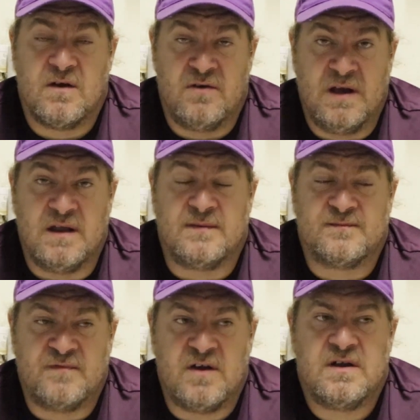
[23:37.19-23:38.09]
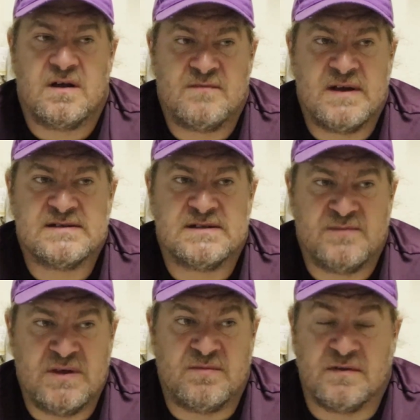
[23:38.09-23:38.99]
Really very amazing
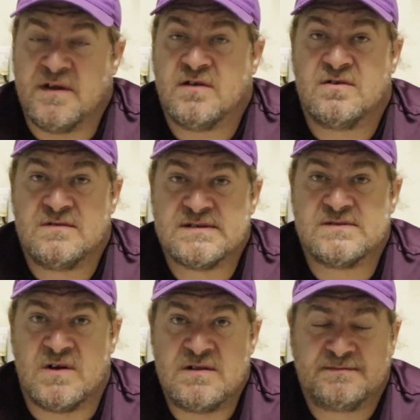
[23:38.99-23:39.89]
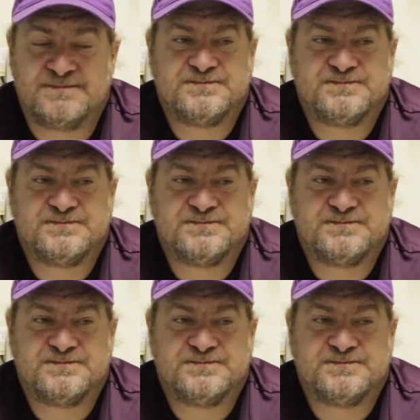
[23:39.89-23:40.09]
people. They're girls as well,